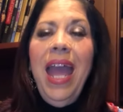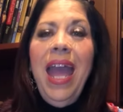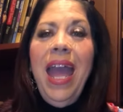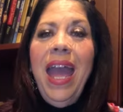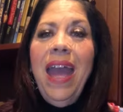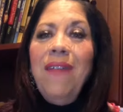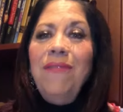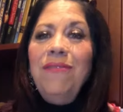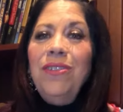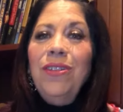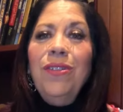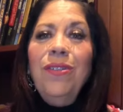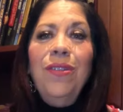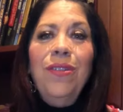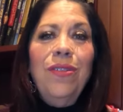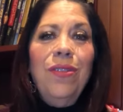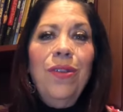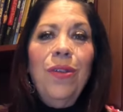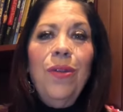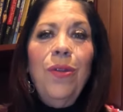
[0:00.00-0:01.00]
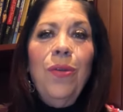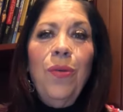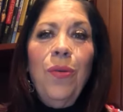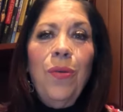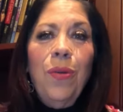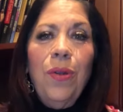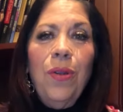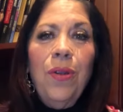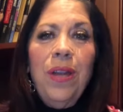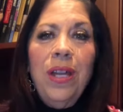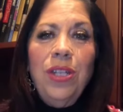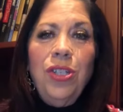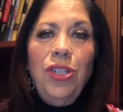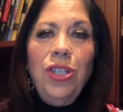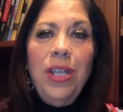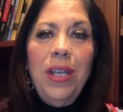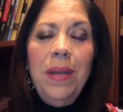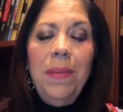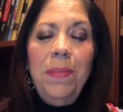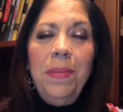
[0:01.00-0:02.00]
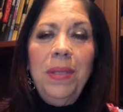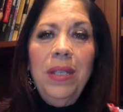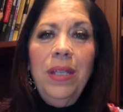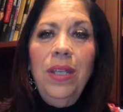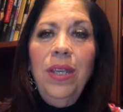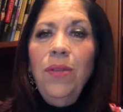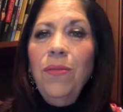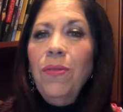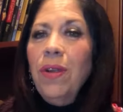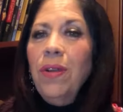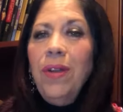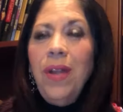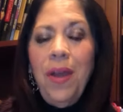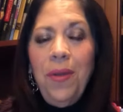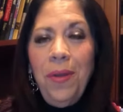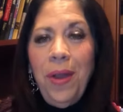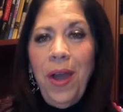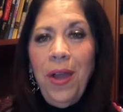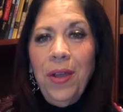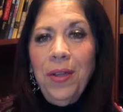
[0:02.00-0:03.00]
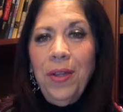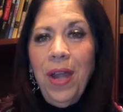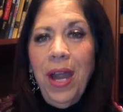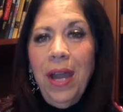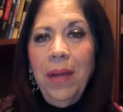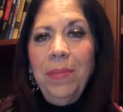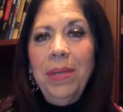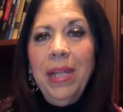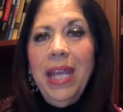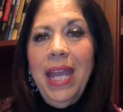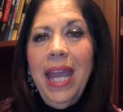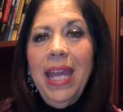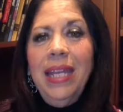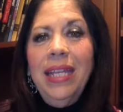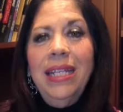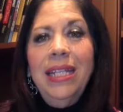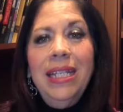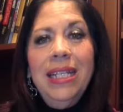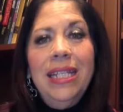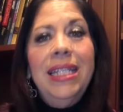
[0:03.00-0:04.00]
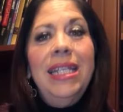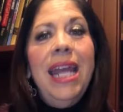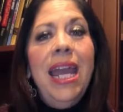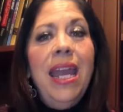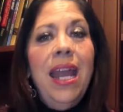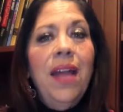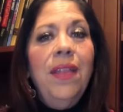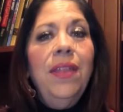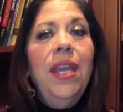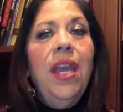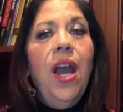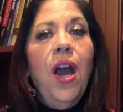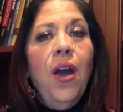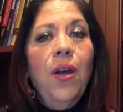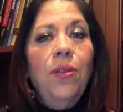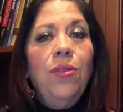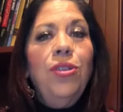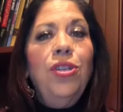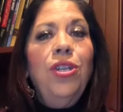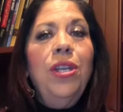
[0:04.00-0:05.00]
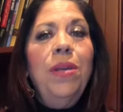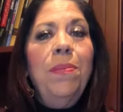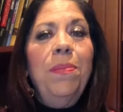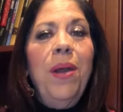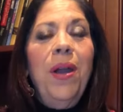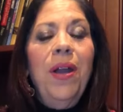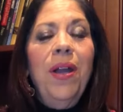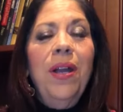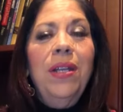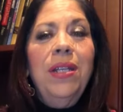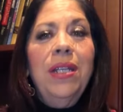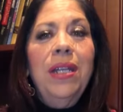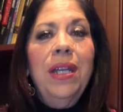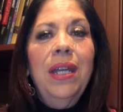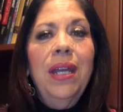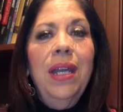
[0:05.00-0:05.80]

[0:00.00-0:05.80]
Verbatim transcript: After the third order has shipped, you are no longer obligated to stay on the auto ship part.